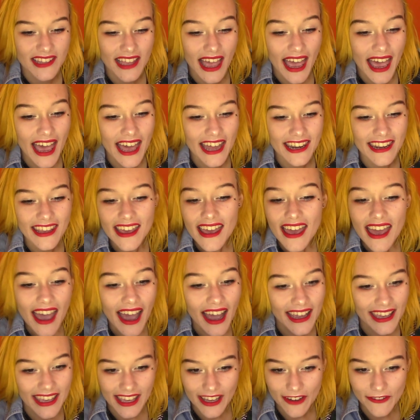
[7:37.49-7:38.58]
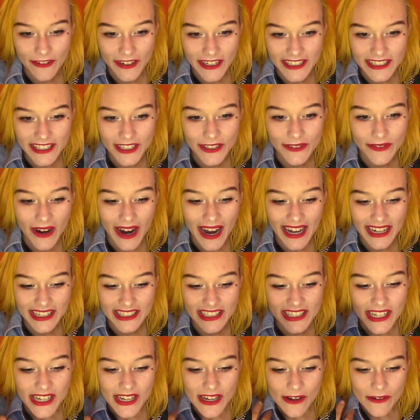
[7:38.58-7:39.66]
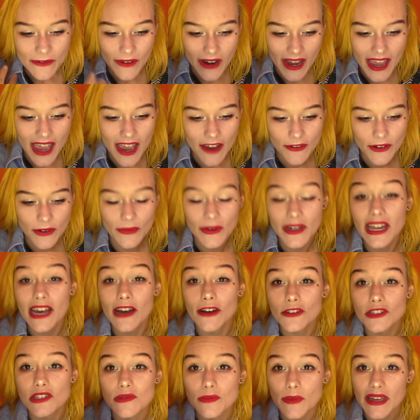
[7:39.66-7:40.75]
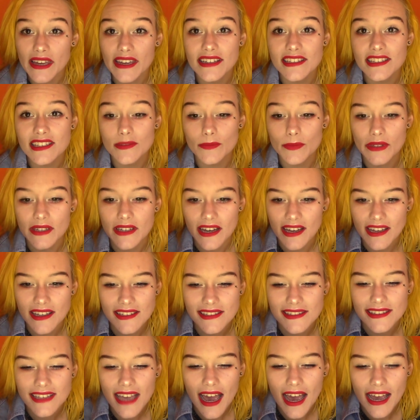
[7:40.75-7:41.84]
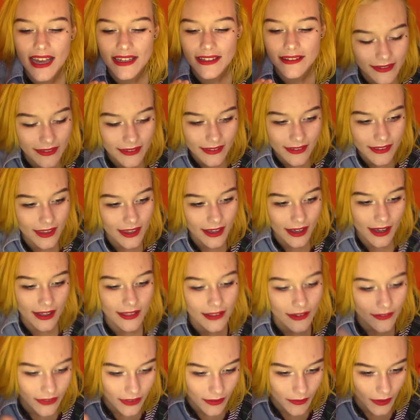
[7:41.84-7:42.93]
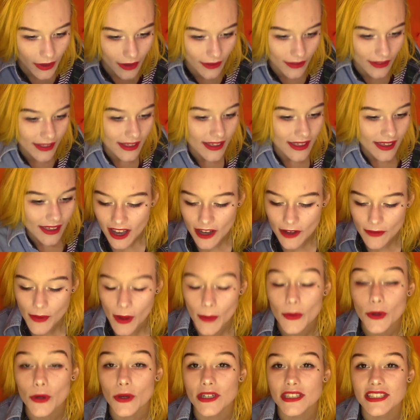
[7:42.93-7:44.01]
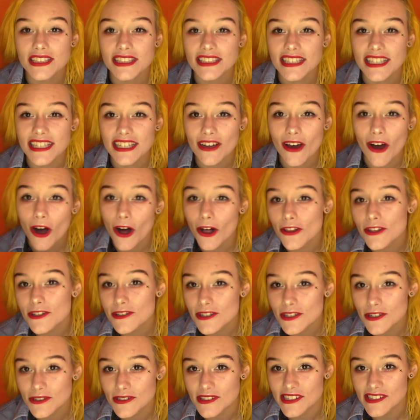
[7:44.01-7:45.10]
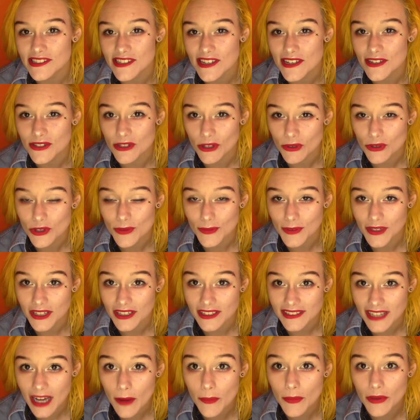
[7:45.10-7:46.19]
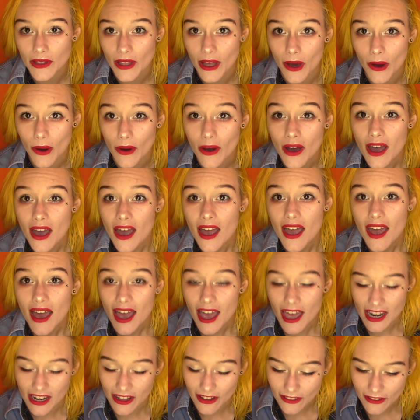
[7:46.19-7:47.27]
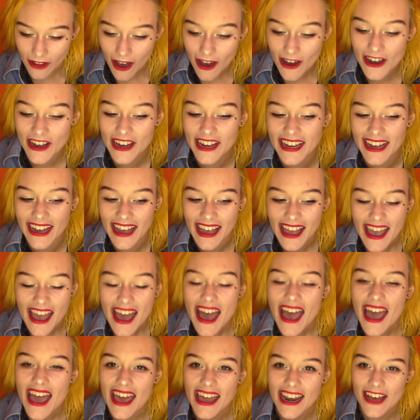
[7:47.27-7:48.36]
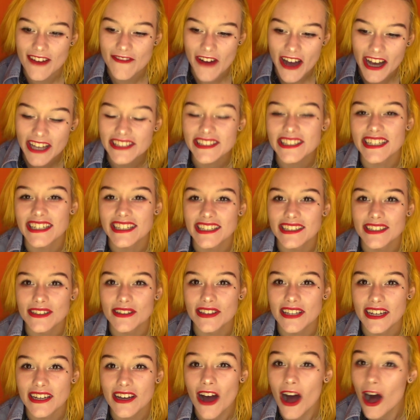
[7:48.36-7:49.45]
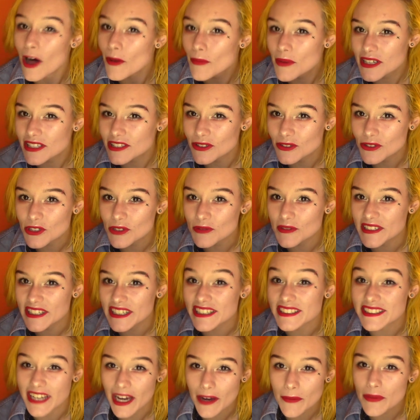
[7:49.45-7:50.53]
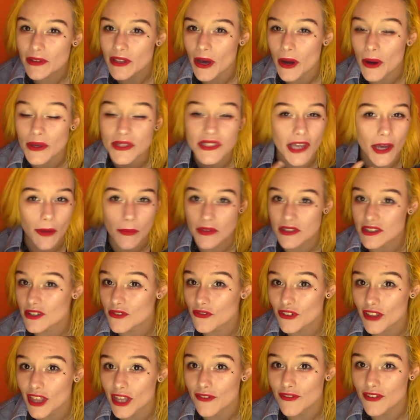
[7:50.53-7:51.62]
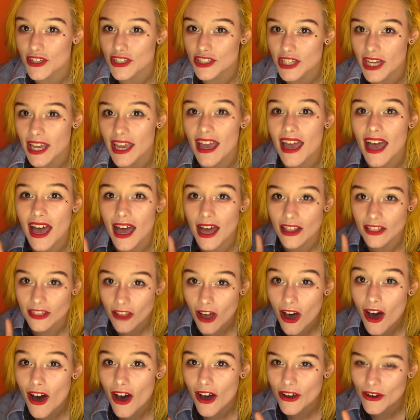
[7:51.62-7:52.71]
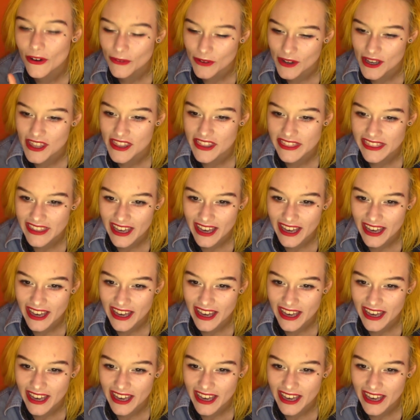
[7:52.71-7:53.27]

ahead, I can't wait to watch what everyone else makes, because I love them all. I'm going to link all the Seriously Sick social media down below. And I'm also gonna link all my social media down below. It's all Music for Life VJ, along with